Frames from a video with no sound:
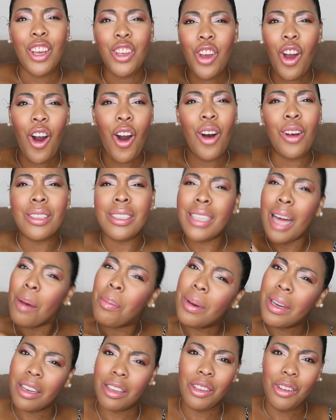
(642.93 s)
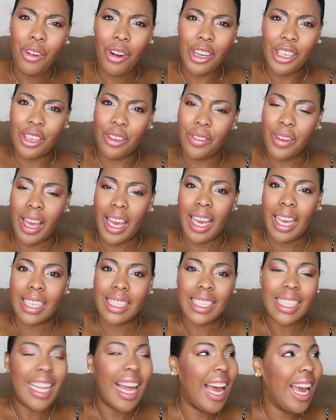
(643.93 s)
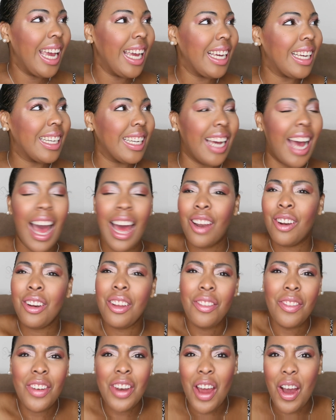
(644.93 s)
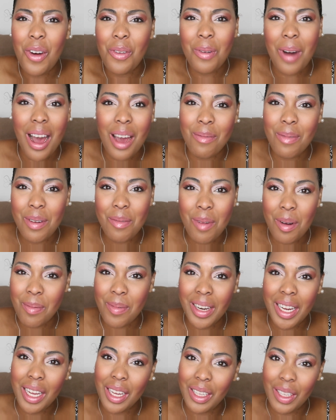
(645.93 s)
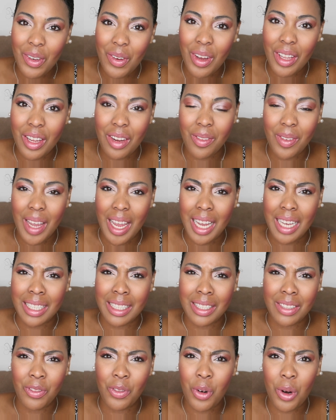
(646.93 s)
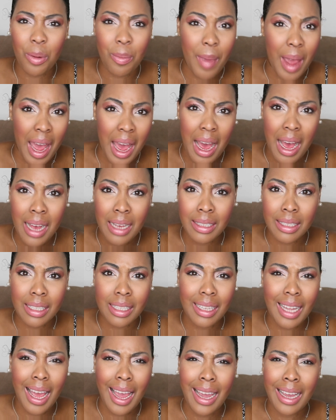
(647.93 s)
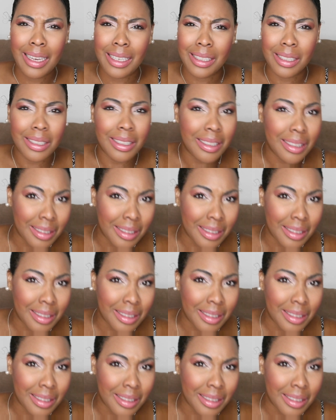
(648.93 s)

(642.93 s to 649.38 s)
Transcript: y'all, stop putting glue on your face. Like, I don't even know why people are putting glue on their face for a mask. Like,